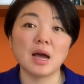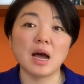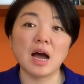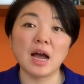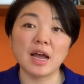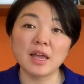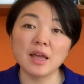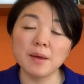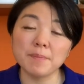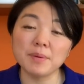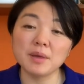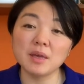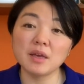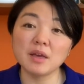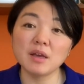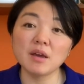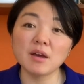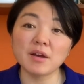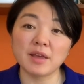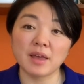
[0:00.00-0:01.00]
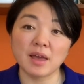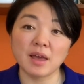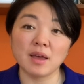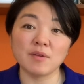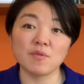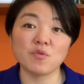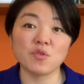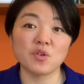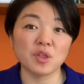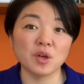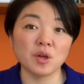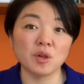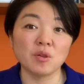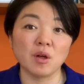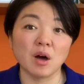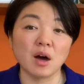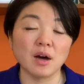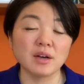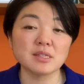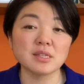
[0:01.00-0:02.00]
I am here again for the
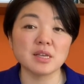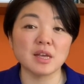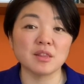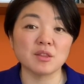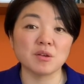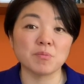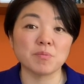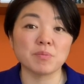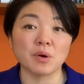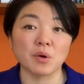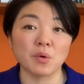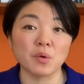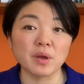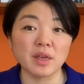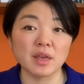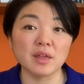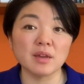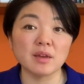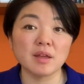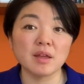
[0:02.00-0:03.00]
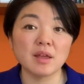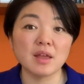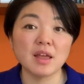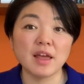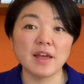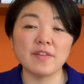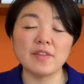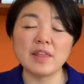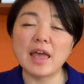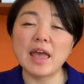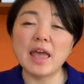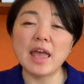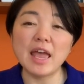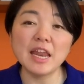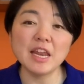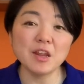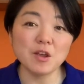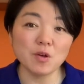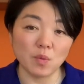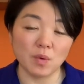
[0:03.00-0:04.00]
lost and the broken. And
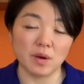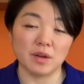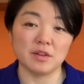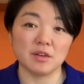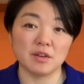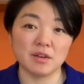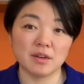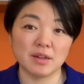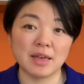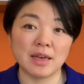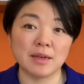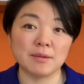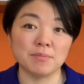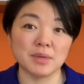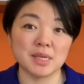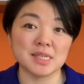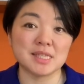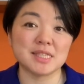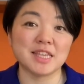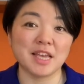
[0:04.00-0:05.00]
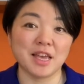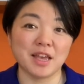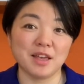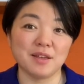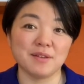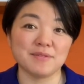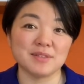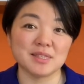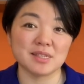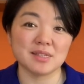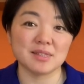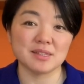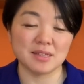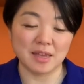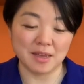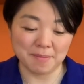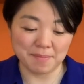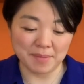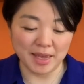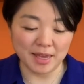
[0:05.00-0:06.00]
anyone can be saved.
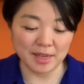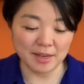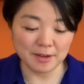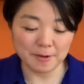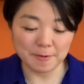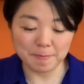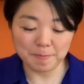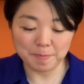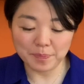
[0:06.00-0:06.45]
Amen.